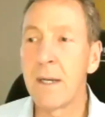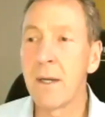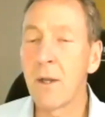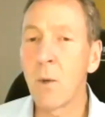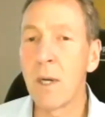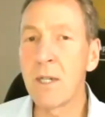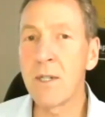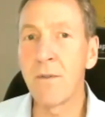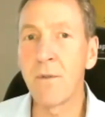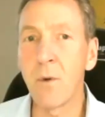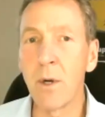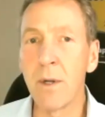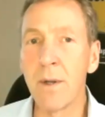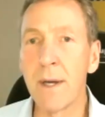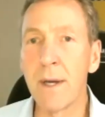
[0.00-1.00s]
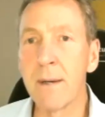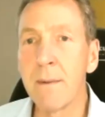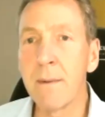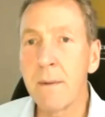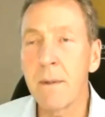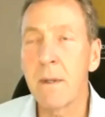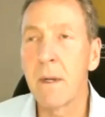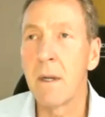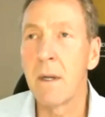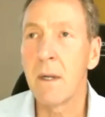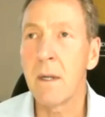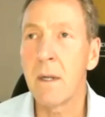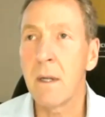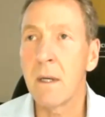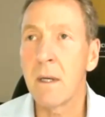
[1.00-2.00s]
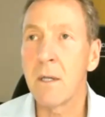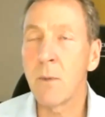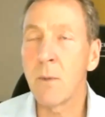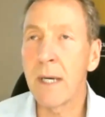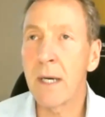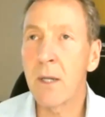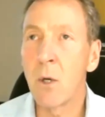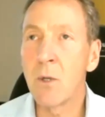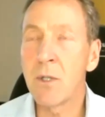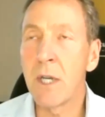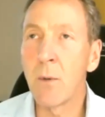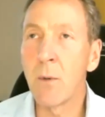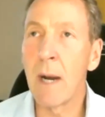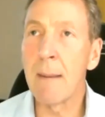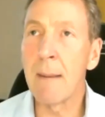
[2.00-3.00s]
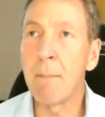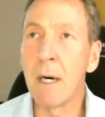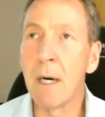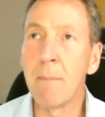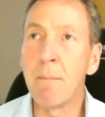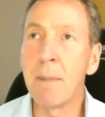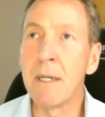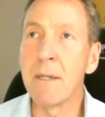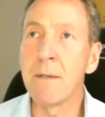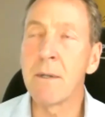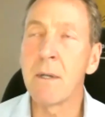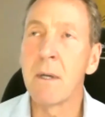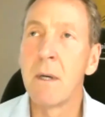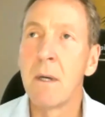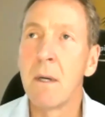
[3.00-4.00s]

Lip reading: another question for you then, as we get closer to wrap up, is